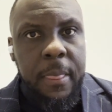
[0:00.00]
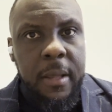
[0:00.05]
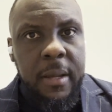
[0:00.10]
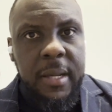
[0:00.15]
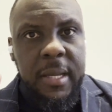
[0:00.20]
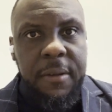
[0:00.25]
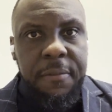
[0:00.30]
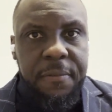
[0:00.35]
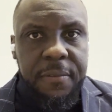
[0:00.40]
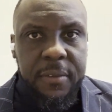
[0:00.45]

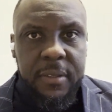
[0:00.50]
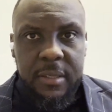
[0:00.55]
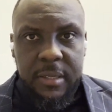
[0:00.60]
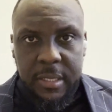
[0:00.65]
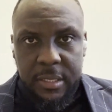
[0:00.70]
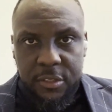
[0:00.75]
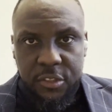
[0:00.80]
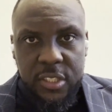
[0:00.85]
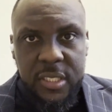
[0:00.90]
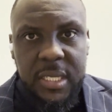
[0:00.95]
if
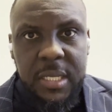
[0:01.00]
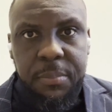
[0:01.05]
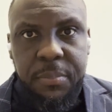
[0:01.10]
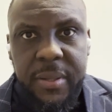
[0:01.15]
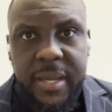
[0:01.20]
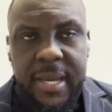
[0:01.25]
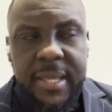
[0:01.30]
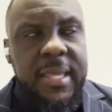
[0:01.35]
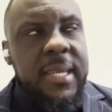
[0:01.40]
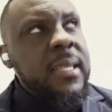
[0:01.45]
the
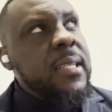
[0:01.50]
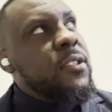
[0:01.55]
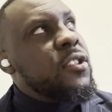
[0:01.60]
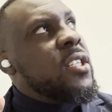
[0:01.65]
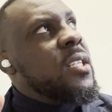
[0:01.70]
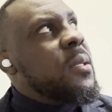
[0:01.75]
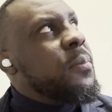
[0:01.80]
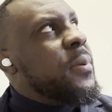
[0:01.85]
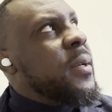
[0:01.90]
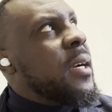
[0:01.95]
GDP, I think the
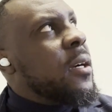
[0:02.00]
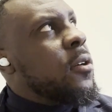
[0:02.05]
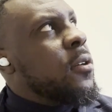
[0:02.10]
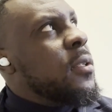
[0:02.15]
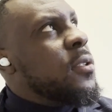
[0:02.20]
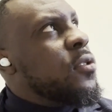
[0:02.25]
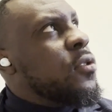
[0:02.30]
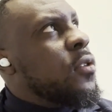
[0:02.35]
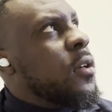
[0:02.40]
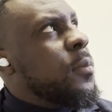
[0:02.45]
GDP,
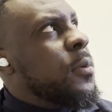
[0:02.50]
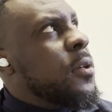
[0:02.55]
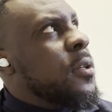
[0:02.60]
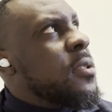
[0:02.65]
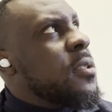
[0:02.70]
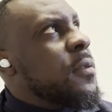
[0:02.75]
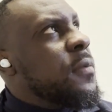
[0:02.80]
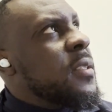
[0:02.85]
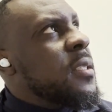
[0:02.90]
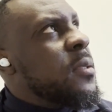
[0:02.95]
according to Rob
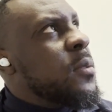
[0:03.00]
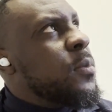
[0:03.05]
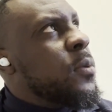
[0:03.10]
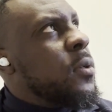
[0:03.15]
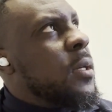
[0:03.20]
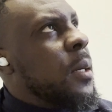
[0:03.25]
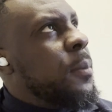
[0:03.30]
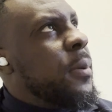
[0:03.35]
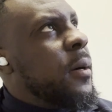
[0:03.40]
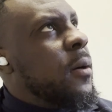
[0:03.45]
HERSOV,
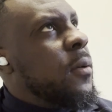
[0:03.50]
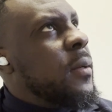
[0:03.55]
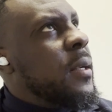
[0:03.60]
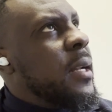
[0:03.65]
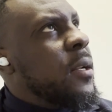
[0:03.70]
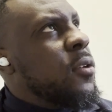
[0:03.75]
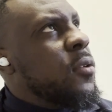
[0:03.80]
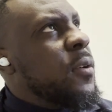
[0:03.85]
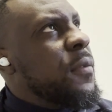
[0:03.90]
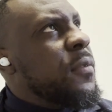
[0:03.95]
spoke about, I
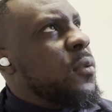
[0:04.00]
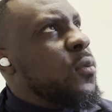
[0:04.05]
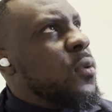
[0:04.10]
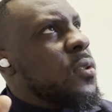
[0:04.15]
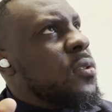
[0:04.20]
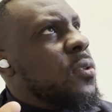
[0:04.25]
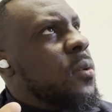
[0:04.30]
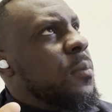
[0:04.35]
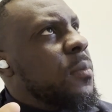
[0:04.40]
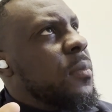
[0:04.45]
don't know if it
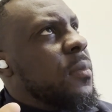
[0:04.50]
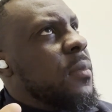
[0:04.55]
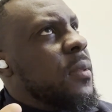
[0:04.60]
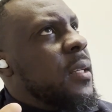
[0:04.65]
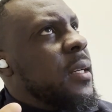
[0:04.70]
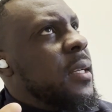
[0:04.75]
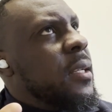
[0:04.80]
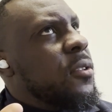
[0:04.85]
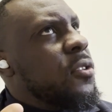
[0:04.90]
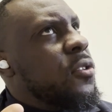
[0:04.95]
was some
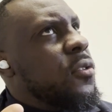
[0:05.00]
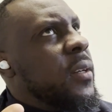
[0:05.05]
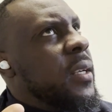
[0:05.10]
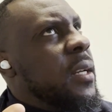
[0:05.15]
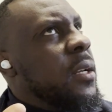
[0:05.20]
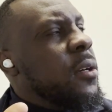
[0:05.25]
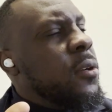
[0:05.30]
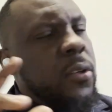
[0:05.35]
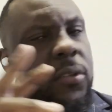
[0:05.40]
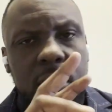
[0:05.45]
3
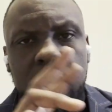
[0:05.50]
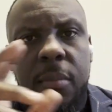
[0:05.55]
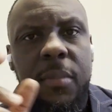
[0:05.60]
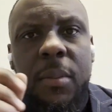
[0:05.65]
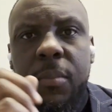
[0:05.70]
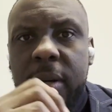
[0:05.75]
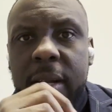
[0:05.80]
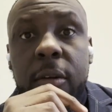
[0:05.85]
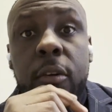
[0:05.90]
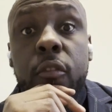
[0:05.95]
trillion or something,
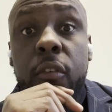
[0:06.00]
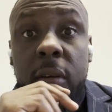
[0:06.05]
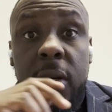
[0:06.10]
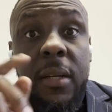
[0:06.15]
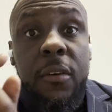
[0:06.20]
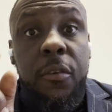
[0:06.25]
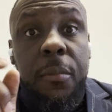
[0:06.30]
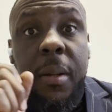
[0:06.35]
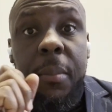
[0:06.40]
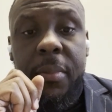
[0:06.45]
but I don't
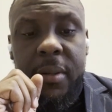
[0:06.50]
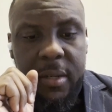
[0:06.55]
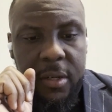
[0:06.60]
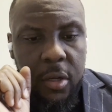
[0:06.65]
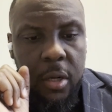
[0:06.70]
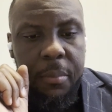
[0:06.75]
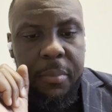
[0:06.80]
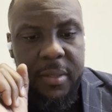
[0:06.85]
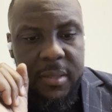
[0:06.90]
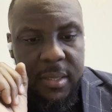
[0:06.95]
really remember the
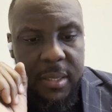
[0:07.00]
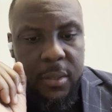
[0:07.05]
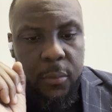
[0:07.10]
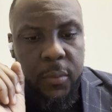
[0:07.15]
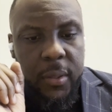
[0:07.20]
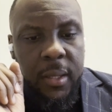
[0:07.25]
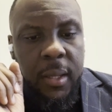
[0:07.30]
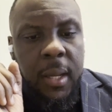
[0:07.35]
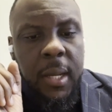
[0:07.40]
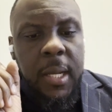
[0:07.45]
numbers
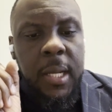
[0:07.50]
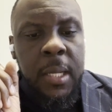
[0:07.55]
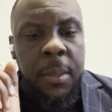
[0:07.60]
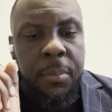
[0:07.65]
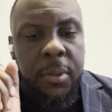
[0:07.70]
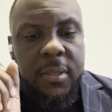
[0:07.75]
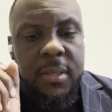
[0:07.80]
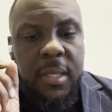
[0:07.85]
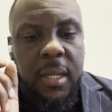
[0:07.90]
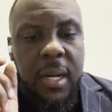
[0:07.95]
anyway.
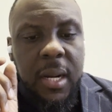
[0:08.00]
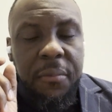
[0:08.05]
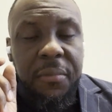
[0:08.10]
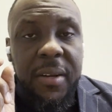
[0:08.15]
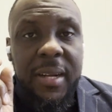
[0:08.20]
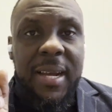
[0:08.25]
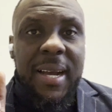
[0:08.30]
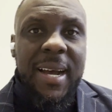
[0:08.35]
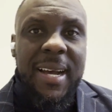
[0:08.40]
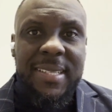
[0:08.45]
But South
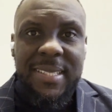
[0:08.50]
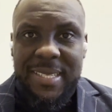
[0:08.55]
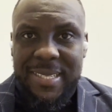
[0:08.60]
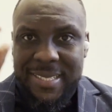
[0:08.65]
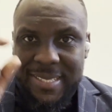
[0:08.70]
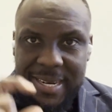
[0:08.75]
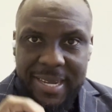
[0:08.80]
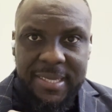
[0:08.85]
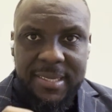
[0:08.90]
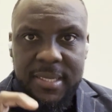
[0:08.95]
Africa has a
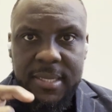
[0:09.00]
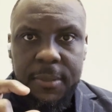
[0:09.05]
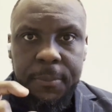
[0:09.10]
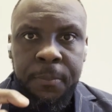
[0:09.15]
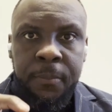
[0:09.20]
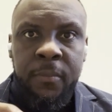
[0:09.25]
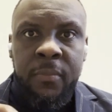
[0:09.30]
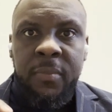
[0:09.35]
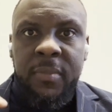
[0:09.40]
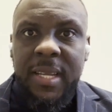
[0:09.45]
debt
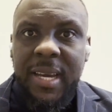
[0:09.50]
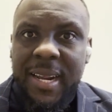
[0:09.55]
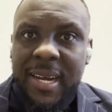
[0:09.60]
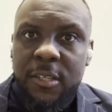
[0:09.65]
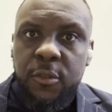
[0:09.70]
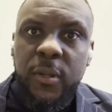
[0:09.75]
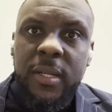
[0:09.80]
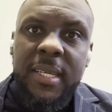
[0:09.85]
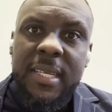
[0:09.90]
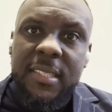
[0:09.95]
that
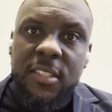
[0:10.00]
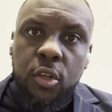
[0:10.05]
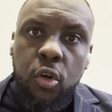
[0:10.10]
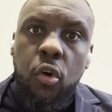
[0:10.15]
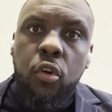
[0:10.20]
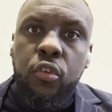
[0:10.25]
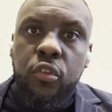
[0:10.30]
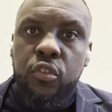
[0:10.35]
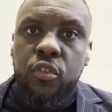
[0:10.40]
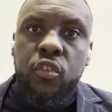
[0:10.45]
actually is
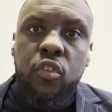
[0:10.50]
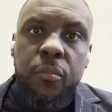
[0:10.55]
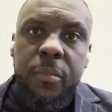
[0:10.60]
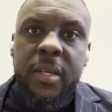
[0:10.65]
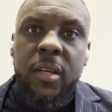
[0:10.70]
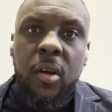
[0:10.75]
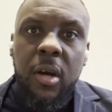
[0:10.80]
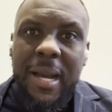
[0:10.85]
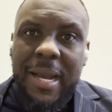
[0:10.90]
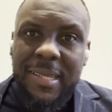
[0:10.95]

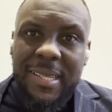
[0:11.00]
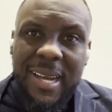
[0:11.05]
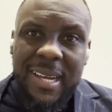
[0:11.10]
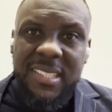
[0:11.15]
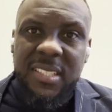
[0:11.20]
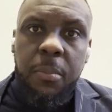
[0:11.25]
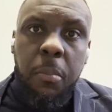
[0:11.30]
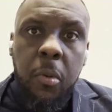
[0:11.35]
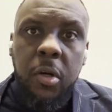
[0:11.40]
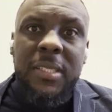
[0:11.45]
consuming
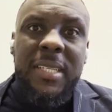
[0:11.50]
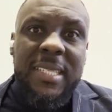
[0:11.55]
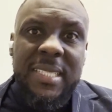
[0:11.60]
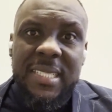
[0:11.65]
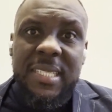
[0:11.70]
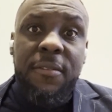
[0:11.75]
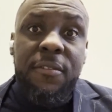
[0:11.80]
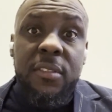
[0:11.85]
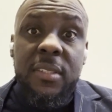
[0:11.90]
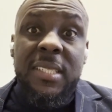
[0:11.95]
as much as
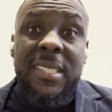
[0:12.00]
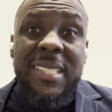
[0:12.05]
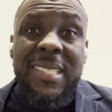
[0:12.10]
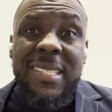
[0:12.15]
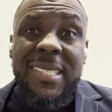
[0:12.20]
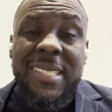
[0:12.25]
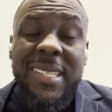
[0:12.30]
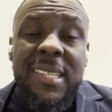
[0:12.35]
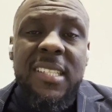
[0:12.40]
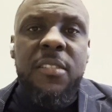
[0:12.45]

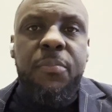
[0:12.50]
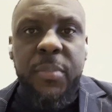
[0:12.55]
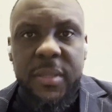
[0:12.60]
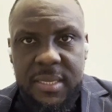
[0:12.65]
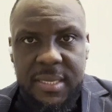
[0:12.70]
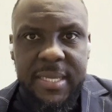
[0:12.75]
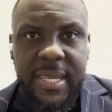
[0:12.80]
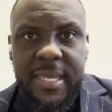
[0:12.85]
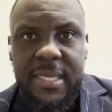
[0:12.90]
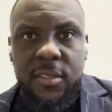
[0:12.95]

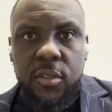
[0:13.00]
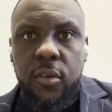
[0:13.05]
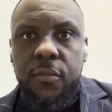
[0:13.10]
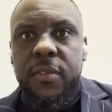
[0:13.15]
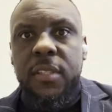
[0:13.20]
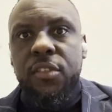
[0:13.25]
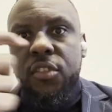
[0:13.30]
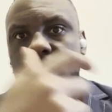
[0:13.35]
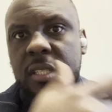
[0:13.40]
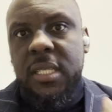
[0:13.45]
76% of
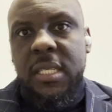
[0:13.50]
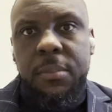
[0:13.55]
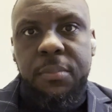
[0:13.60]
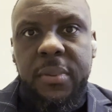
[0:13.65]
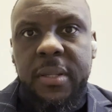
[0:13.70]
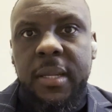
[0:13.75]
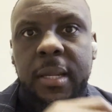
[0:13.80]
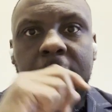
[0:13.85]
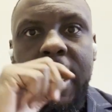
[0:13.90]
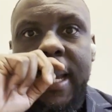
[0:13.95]
the
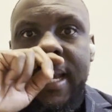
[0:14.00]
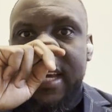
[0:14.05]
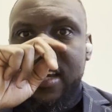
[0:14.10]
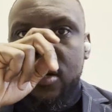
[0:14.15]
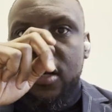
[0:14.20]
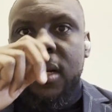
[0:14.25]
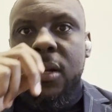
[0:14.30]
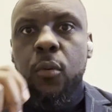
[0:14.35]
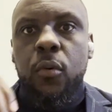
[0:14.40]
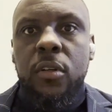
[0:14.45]
GDP. In
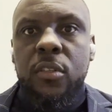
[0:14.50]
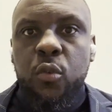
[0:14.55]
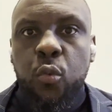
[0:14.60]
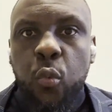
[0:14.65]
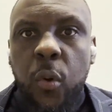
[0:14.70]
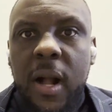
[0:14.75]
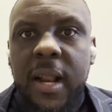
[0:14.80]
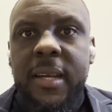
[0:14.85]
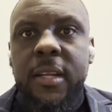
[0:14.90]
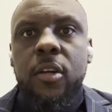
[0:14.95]
other words,
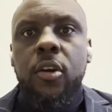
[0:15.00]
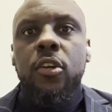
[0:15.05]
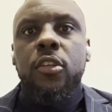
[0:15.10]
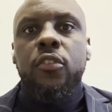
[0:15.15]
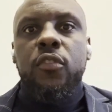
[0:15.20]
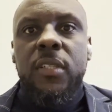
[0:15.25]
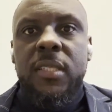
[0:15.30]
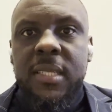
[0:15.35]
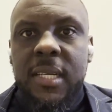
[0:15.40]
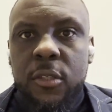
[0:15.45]
while the
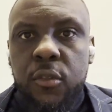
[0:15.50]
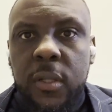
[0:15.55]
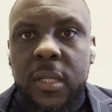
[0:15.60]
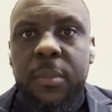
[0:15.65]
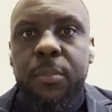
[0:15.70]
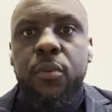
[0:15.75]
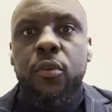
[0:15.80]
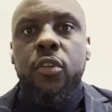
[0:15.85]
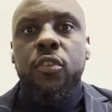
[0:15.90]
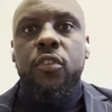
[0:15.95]
country is actually
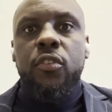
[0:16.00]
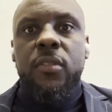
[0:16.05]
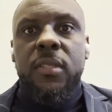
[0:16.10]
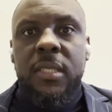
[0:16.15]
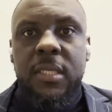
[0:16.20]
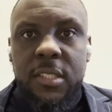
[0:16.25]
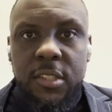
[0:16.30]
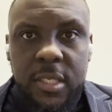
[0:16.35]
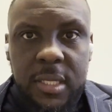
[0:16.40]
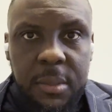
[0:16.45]

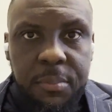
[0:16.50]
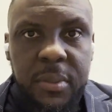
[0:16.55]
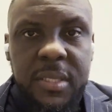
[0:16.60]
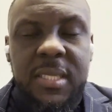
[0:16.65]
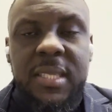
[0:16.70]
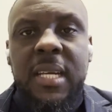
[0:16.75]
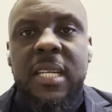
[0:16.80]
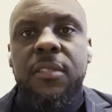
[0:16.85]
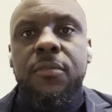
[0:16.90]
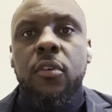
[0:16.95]
producing, GDP
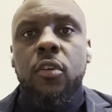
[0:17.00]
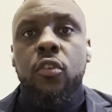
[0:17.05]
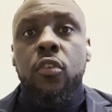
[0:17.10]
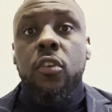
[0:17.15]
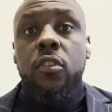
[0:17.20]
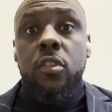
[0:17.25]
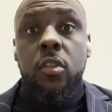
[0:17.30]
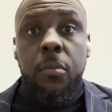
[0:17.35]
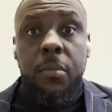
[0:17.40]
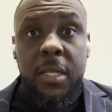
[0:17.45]
stands for
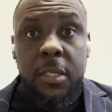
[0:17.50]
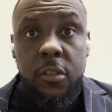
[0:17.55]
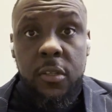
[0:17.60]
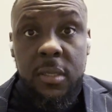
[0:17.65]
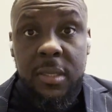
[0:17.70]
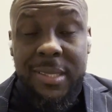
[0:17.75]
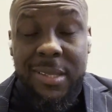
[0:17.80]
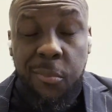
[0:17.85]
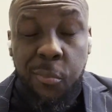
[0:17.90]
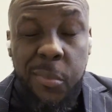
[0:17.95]
gross
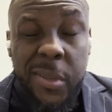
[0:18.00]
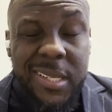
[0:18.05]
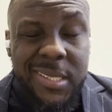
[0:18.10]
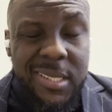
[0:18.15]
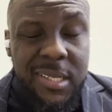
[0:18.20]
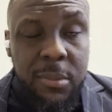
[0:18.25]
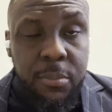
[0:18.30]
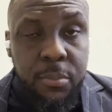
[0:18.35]
domestic